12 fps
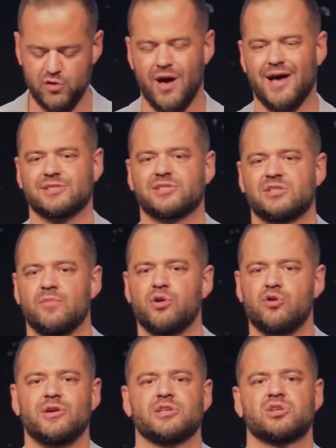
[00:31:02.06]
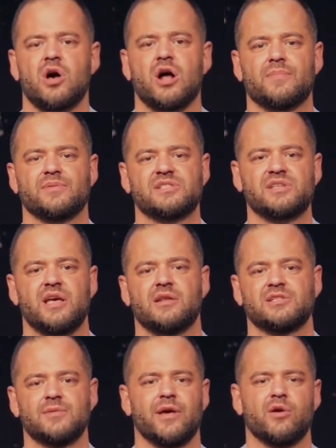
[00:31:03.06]
you ask someone who gets caught up in
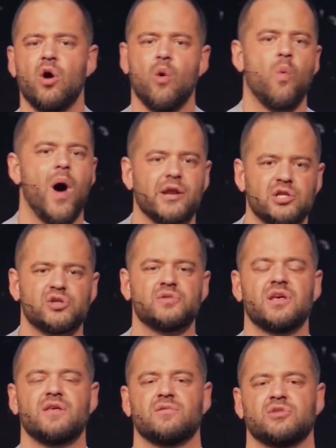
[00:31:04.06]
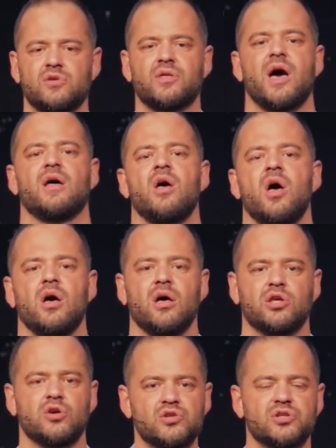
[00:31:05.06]
Satanism, like, why did you do that?
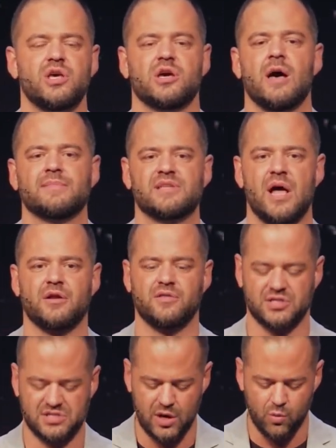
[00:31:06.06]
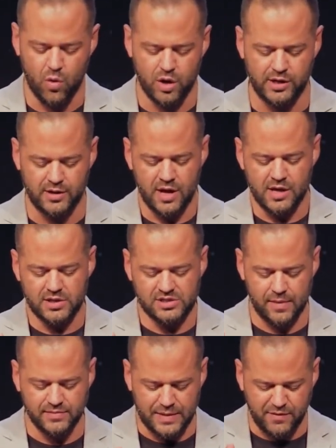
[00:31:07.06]
Usually it comes down to this they wanted
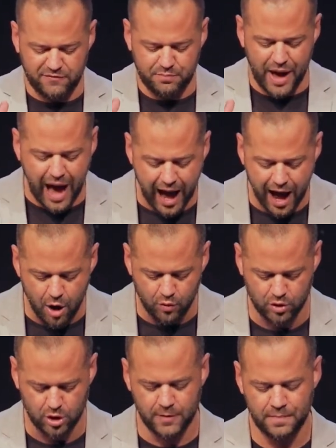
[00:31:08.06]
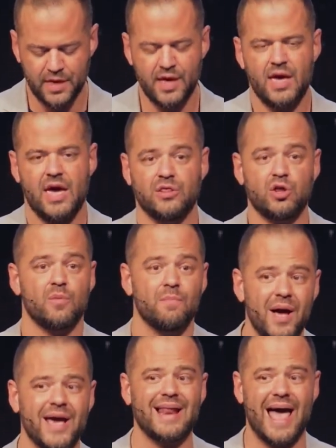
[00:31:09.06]
some type of power, and there
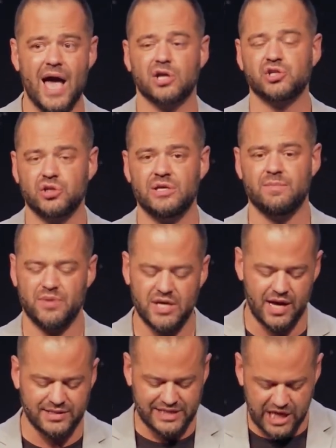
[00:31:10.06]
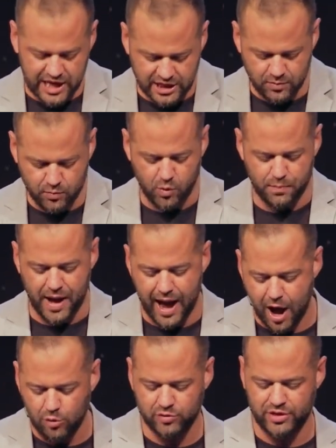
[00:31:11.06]
might actually be attainable
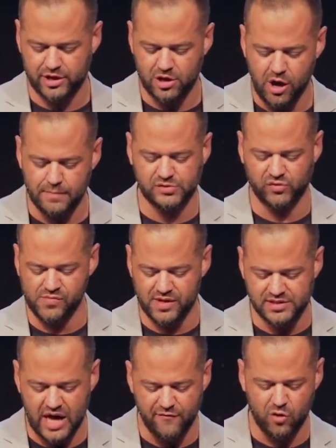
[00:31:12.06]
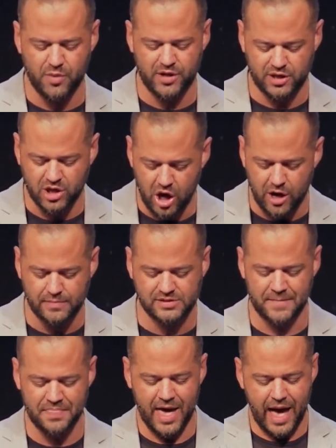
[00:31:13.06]
power that comes from the devil, but it
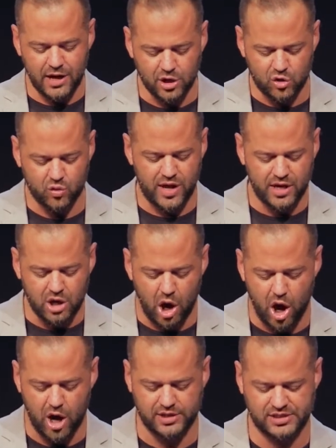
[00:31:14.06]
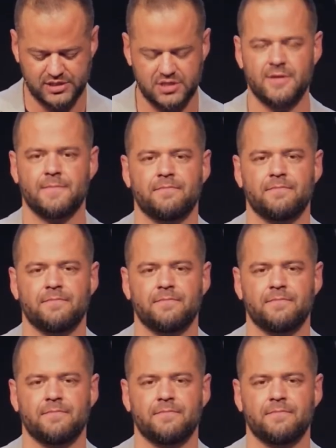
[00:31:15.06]
comes at a great cost.